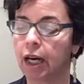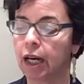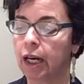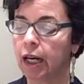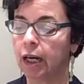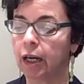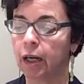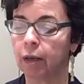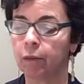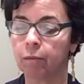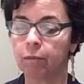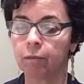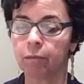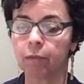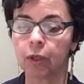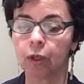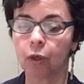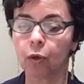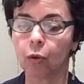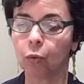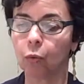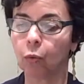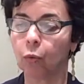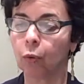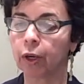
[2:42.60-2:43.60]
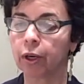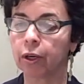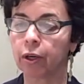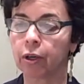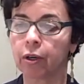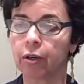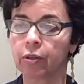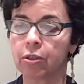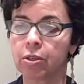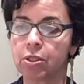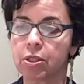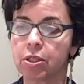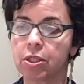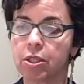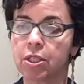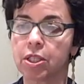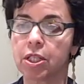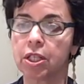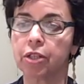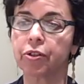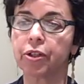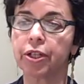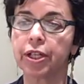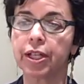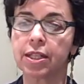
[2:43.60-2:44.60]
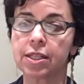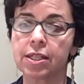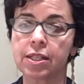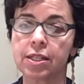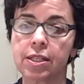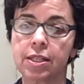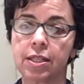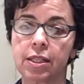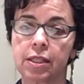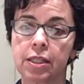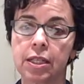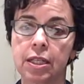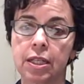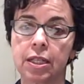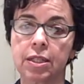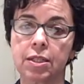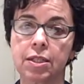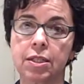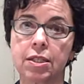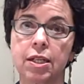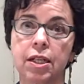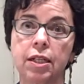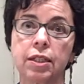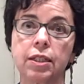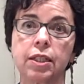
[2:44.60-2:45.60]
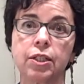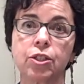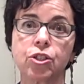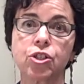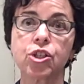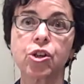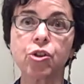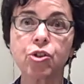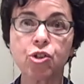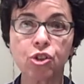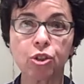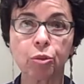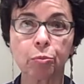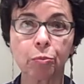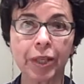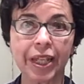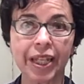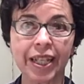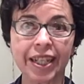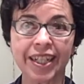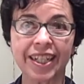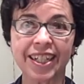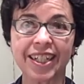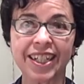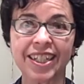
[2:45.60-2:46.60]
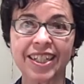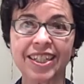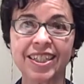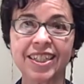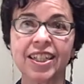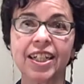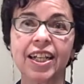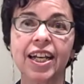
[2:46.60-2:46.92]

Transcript: Um, we're seriously studying social media